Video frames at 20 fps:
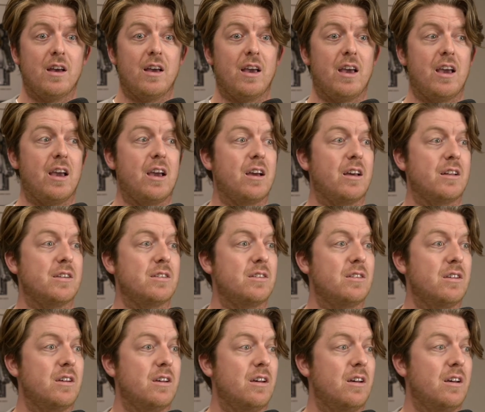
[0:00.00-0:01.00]
And
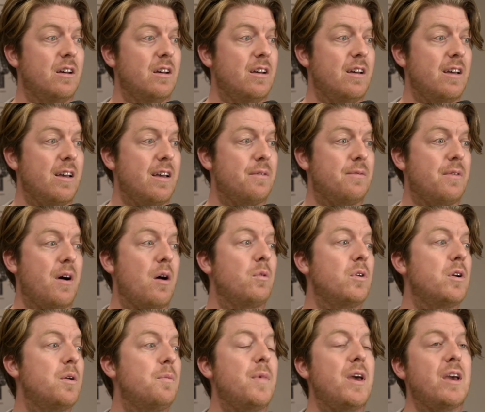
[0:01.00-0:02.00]
if I
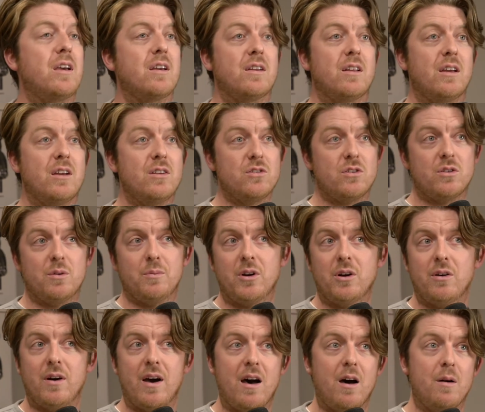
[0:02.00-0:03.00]
want to make an
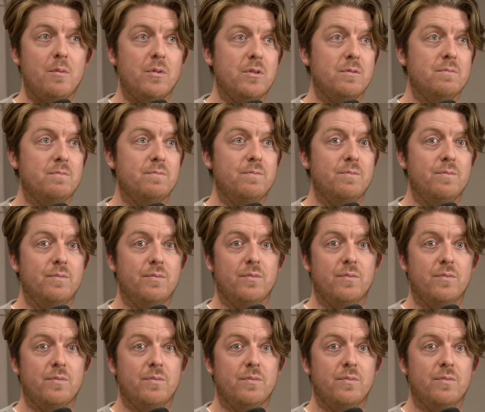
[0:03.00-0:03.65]
instrumental album,